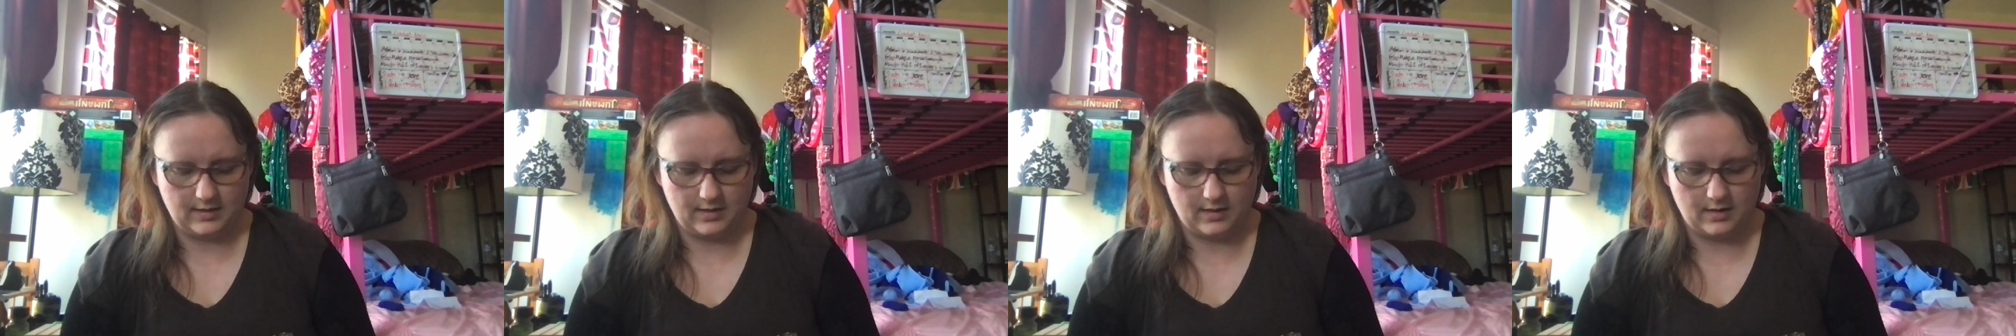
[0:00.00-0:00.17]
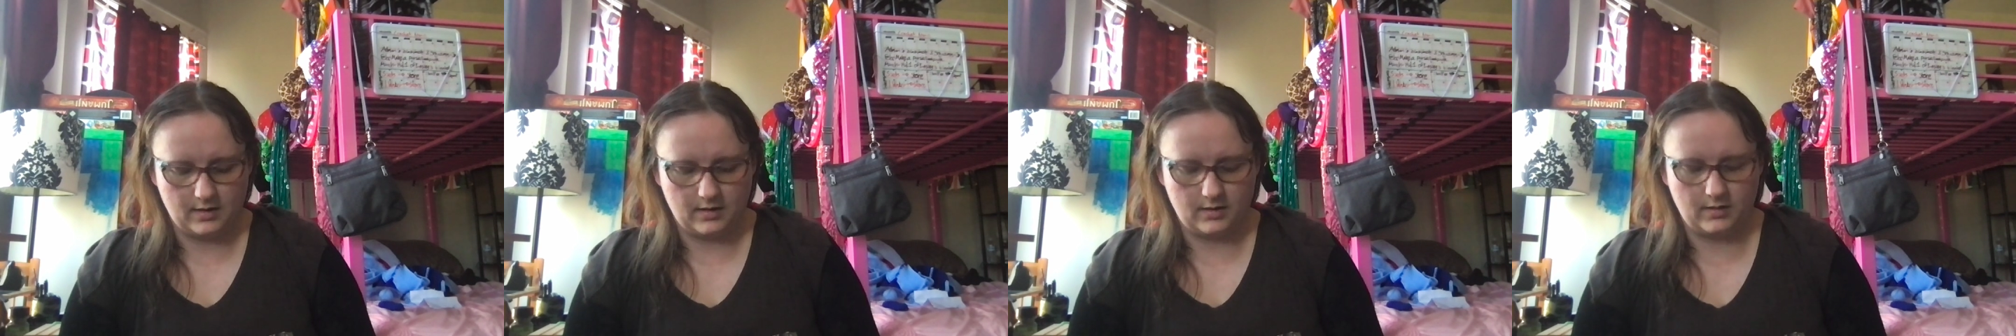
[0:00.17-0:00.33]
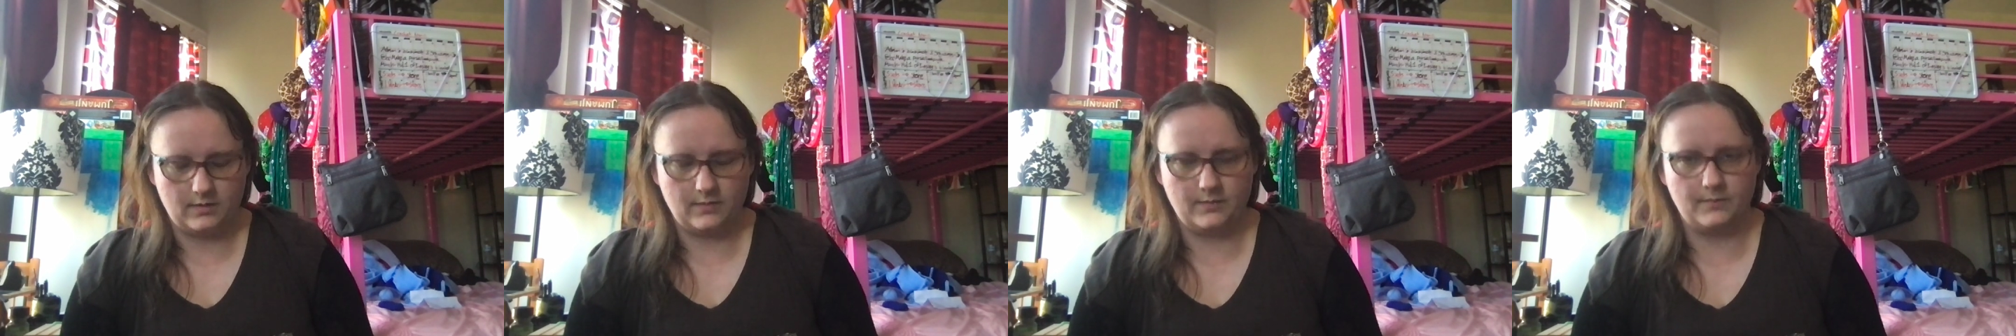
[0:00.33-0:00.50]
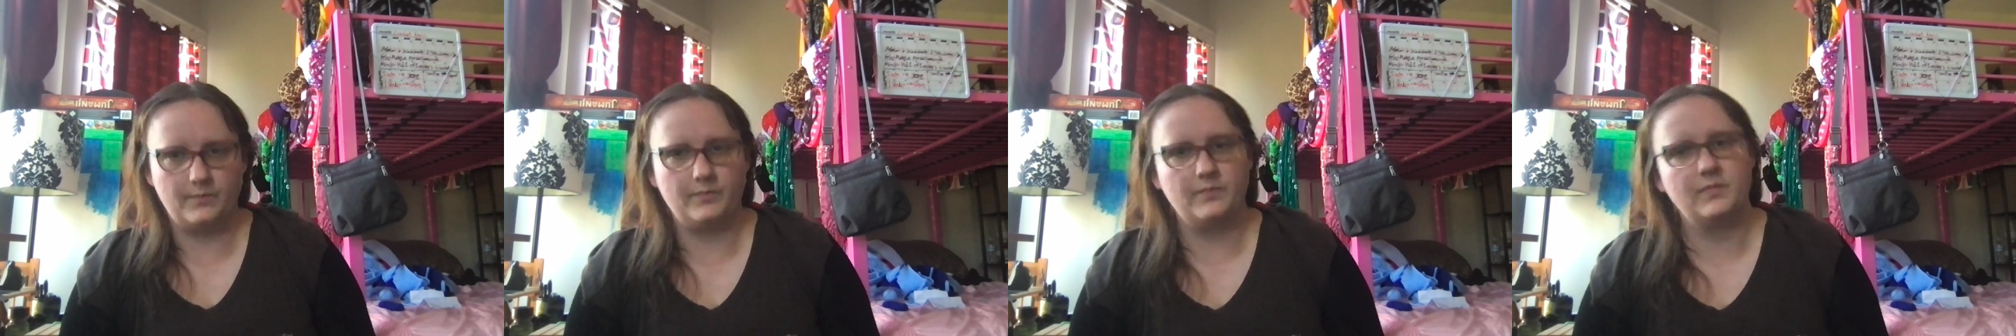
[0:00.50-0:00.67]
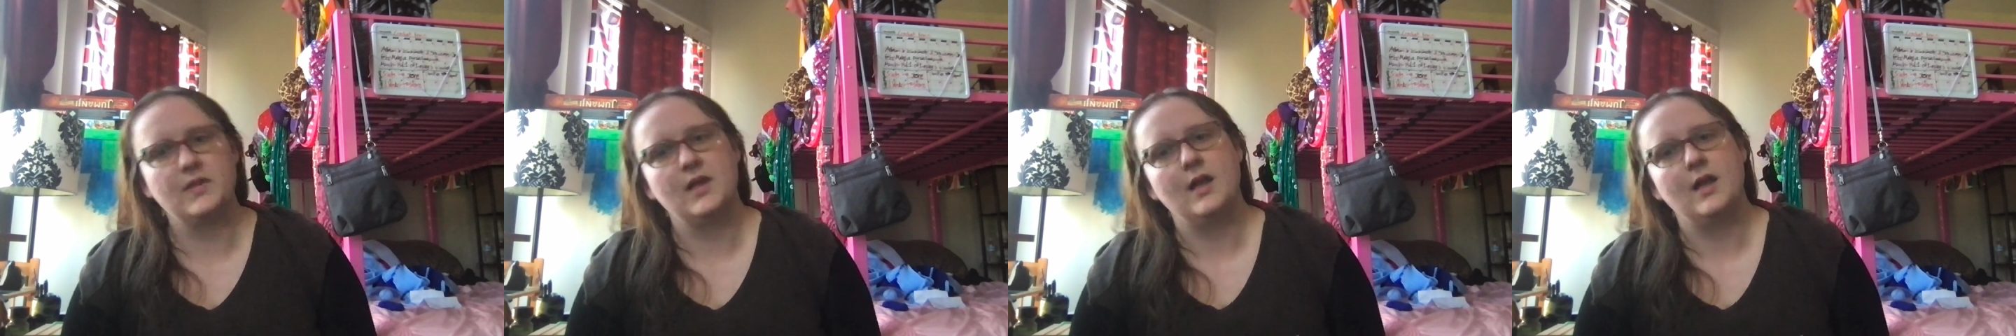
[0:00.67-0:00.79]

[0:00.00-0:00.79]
I